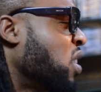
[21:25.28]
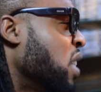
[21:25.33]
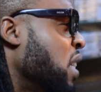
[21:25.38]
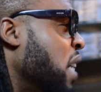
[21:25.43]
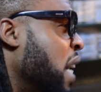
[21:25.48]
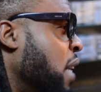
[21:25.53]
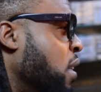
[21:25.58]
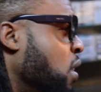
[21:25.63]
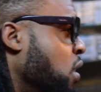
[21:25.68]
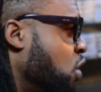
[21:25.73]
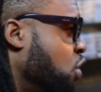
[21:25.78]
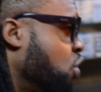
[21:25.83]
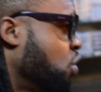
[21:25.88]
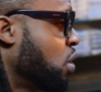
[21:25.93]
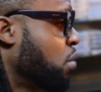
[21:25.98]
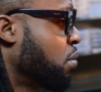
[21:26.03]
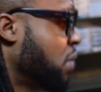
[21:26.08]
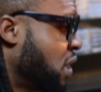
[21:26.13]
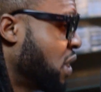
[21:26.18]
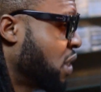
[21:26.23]
he had this dream.
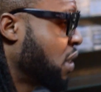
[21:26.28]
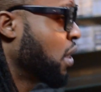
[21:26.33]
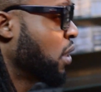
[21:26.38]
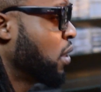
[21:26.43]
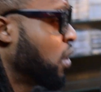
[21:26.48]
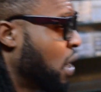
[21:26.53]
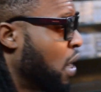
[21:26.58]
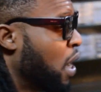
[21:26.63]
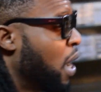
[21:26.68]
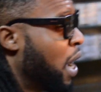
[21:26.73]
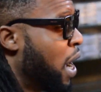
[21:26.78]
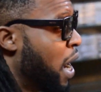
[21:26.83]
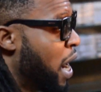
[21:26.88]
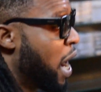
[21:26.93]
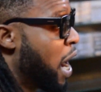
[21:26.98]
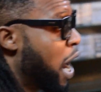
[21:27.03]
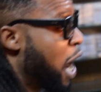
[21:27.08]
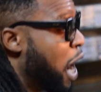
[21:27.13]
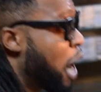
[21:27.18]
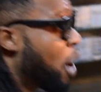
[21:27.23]
He said,
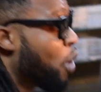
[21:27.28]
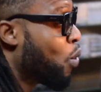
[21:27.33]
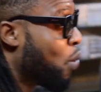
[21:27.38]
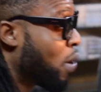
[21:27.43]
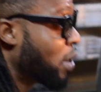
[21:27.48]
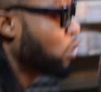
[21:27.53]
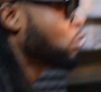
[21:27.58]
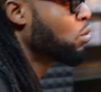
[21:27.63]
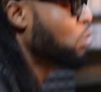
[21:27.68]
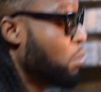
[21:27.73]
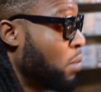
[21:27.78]
"I want to